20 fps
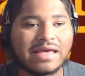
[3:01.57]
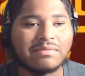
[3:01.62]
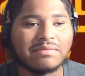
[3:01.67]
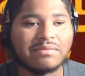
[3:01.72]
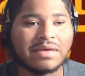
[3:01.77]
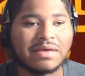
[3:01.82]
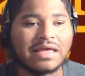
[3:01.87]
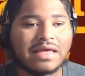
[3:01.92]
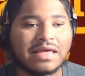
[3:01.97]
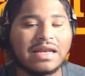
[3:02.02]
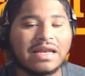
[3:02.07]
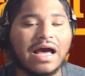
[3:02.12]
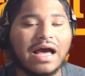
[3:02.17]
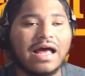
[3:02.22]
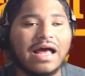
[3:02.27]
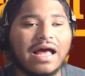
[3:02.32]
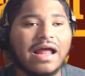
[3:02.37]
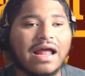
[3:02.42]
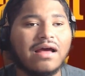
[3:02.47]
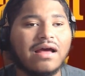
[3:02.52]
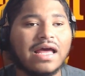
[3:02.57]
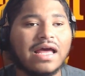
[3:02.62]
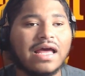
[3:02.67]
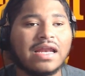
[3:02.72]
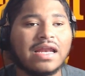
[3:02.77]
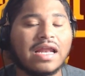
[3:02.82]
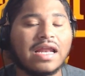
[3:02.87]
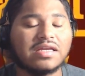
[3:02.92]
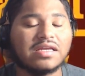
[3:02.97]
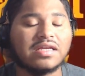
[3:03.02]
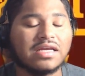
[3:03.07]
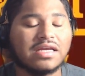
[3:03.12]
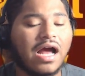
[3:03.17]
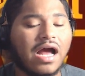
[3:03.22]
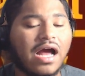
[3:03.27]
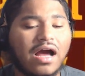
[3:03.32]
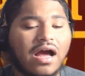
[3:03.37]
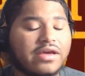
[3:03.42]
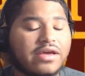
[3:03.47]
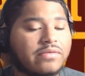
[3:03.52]
man. And I, and, I, and
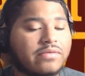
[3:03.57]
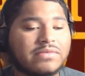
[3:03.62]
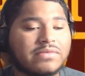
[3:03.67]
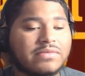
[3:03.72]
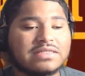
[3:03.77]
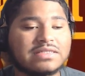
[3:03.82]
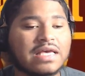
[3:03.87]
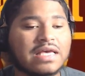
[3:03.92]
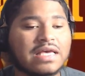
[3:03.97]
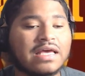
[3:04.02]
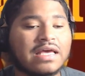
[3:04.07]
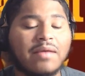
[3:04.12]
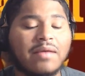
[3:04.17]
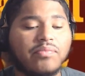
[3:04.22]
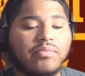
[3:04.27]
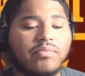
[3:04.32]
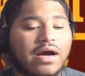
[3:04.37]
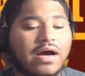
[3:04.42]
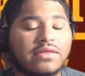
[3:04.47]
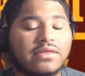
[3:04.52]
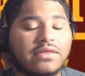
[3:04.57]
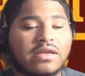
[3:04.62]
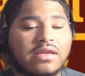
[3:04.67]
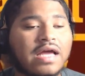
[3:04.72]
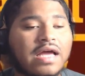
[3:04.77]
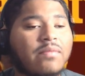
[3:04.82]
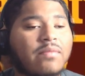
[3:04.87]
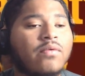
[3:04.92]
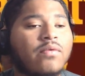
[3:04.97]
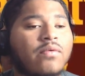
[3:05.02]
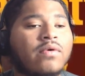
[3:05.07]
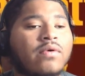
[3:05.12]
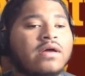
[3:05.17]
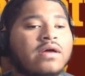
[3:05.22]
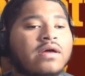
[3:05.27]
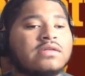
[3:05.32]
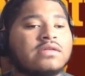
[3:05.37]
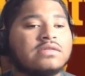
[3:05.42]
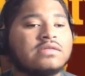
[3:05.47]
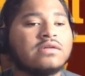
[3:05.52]
y'all hear me say it. I'm probably the number
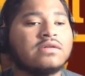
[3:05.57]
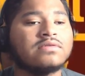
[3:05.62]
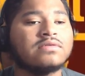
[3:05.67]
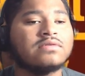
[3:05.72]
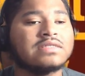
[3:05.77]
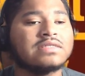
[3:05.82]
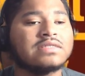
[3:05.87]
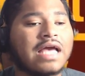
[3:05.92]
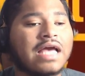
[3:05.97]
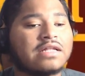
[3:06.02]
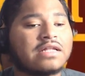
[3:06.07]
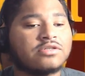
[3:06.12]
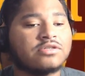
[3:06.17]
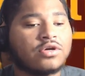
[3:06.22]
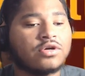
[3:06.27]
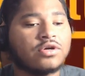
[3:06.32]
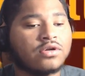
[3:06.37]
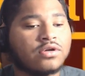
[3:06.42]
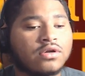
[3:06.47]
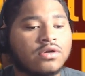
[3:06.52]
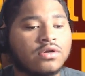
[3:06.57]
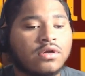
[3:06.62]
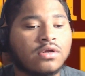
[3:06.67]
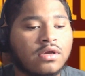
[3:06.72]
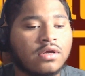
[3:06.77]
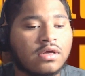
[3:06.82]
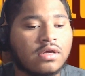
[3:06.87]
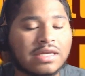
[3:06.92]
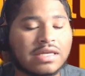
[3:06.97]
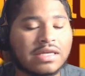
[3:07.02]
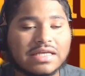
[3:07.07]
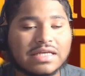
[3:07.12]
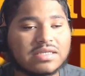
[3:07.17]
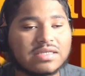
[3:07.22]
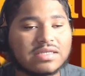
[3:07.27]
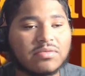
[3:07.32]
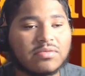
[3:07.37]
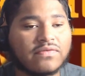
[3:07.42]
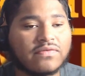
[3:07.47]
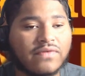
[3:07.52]
one, you know, Scott Turner needs
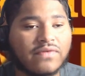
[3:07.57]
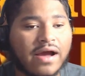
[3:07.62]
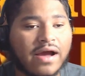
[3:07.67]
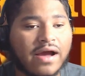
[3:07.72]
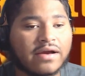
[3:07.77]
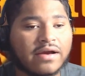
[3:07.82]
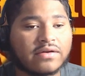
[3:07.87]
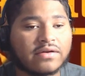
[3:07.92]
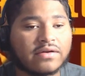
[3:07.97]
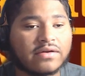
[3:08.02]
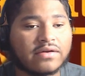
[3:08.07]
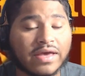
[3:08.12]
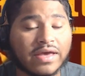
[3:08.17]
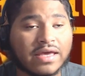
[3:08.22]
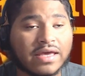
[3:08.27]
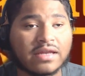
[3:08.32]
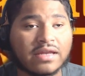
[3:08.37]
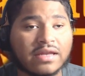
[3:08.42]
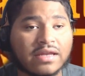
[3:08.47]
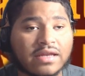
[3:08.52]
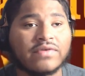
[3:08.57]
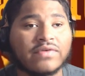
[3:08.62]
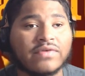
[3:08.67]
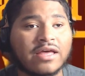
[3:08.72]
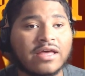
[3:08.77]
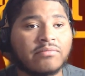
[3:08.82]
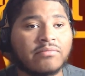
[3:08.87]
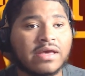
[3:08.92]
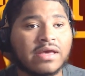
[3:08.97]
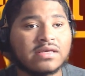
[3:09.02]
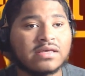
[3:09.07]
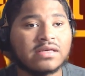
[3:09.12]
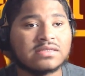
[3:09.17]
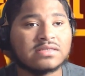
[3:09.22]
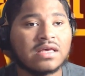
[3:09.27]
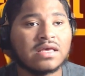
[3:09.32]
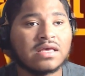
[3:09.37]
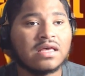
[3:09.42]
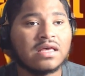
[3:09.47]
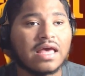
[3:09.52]
to be fired fan in the fan
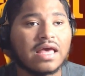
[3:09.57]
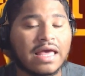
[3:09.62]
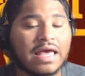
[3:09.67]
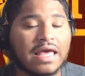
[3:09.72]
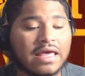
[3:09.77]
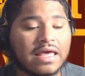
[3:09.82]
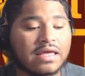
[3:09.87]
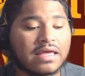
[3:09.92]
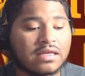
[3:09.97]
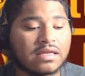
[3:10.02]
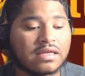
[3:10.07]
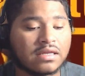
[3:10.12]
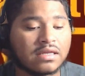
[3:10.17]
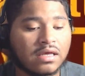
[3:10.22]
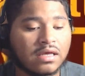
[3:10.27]
base. And